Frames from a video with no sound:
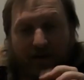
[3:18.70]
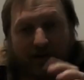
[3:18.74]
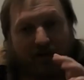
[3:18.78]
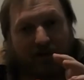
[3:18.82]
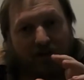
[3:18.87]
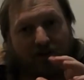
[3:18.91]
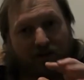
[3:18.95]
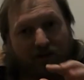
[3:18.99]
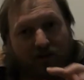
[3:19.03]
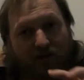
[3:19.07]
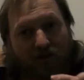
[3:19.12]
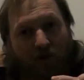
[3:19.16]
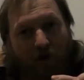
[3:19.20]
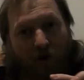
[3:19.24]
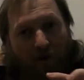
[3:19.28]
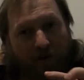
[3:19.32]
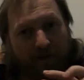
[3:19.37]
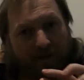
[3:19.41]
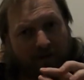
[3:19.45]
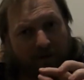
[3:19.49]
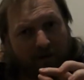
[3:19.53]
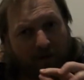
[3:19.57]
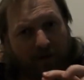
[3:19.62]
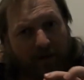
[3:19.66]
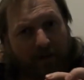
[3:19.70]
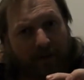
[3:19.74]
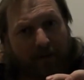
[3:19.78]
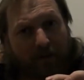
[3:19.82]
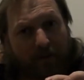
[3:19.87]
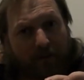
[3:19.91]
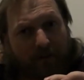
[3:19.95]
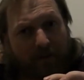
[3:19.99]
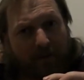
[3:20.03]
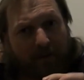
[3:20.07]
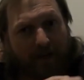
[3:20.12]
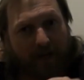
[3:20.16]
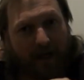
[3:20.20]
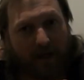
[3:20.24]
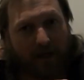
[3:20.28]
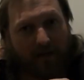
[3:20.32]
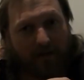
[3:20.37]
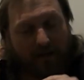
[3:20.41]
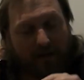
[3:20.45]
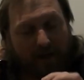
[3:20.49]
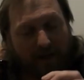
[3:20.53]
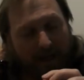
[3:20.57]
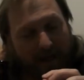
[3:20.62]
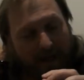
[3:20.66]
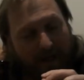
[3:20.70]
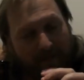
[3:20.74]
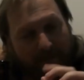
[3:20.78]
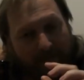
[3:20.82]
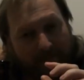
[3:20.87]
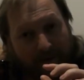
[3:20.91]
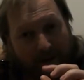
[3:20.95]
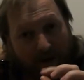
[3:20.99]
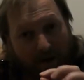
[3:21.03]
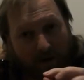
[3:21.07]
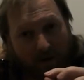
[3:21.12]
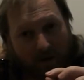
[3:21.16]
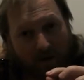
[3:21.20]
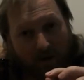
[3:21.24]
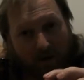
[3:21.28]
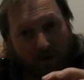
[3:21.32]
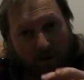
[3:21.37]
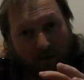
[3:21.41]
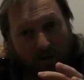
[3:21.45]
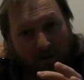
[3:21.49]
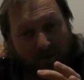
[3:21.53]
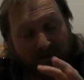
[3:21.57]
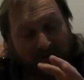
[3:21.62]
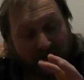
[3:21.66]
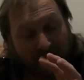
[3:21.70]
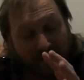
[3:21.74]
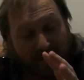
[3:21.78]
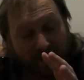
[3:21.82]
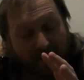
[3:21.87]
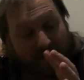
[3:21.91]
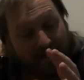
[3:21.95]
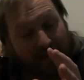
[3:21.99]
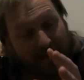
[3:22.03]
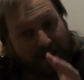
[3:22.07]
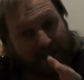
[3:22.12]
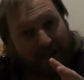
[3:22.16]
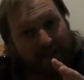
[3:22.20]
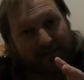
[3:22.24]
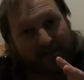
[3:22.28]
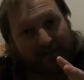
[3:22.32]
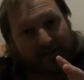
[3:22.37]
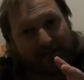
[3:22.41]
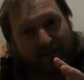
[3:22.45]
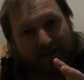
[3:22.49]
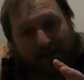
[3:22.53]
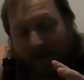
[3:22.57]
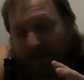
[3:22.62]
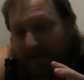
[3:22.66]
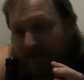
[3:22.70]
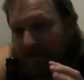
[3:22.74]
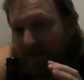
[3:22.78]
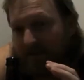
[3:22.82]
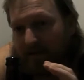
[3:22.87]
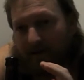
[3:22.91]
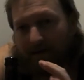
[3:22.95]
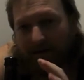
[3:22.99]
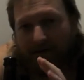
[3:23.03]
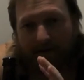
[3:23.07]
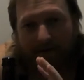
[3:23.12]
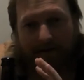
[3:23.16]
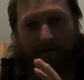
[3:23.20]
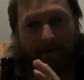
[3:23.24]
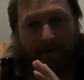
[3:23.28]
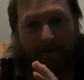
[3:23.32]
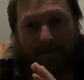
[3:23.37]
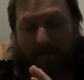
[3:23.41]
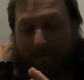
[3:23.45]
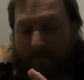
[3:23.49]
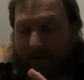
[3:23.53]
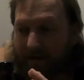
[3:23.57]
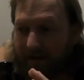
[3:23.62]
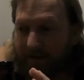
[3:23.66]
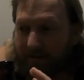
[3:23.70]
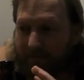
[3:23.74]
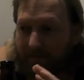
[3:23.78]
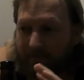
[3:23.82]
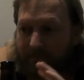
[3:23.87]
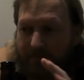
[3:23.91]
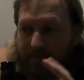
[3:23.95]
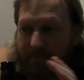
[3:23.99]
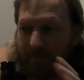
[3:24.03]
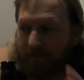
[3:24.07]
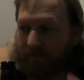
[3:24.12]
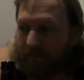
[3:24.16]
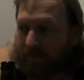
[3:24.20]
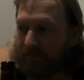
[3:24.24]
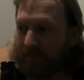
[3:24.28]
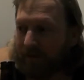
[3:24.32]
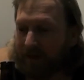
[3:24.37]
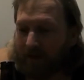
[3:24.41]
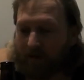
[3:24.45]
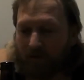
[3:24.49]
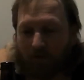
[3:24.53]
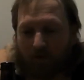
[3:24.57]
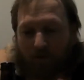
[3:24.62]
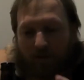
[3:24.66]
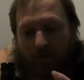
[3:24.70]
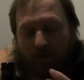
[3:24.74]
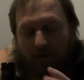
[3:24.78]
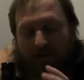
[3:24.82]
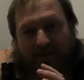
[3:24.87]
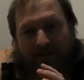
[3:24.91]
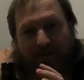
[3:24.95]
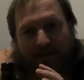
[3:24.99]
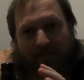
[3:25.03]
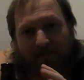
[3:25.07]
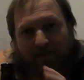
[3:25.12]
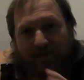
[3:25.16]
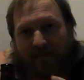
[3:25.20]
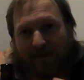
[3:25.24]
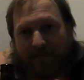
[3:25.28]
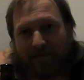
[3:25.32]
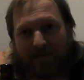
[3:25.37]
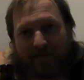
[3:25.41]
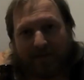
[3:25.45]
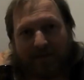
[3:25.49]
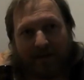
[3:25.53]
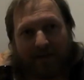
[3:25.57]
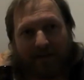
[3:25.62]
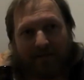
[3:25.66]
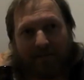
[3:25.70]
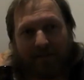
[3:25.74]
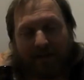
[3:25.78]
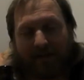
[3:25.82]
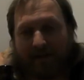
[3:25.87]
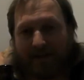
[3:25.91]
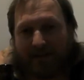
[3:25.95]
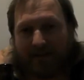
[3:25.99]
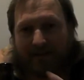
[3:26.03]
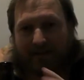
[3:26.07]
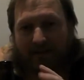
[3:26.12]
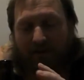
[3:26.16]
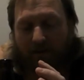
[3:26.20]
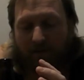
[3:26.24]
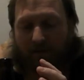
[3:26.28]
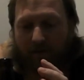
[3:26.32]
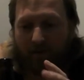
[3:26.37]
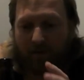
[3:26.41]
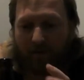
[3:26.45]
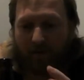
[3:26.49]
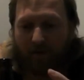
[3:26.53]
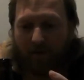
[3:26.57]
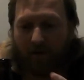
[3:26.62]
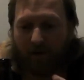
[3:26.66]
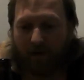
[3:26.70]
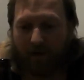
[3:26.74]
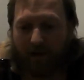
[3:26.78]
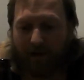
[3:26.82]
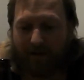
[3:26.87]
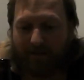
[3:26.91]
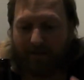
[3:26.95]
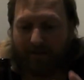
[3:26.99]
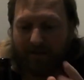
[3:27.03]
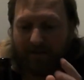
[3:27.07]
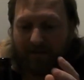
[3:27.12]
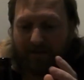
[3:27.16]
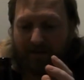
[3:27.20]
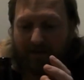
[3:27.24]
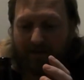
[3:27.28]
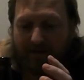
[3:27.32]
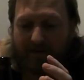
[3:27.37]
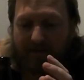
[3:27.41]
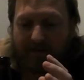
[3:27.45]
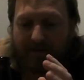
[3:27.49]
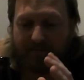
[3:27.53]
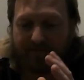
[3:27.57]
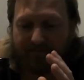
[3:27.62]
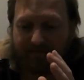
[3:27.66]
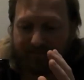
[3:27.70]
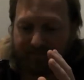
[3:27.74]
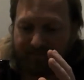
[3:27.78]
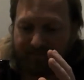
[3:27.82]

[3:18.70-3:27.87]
Just a tiny little bit of alcohol content that you can actually taste, but bugger all, like some 10% beers and like the real high ABVs,